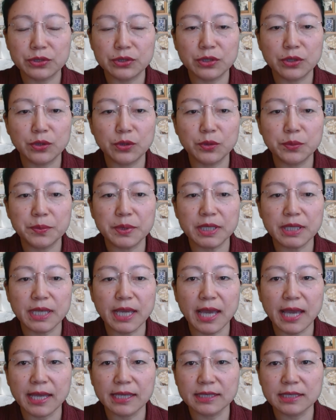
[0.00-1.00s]

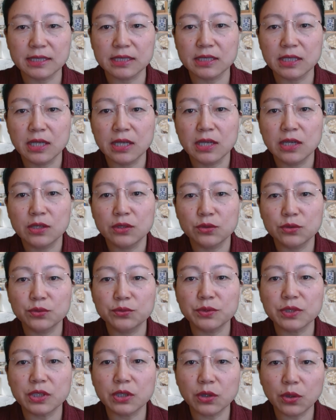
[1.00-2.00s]
OBS to
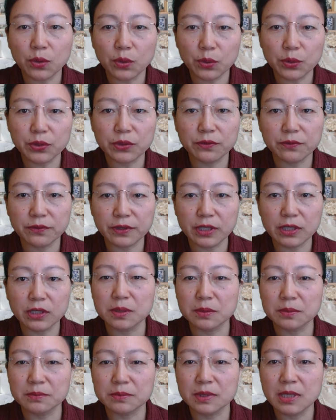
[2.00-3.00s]
record a video.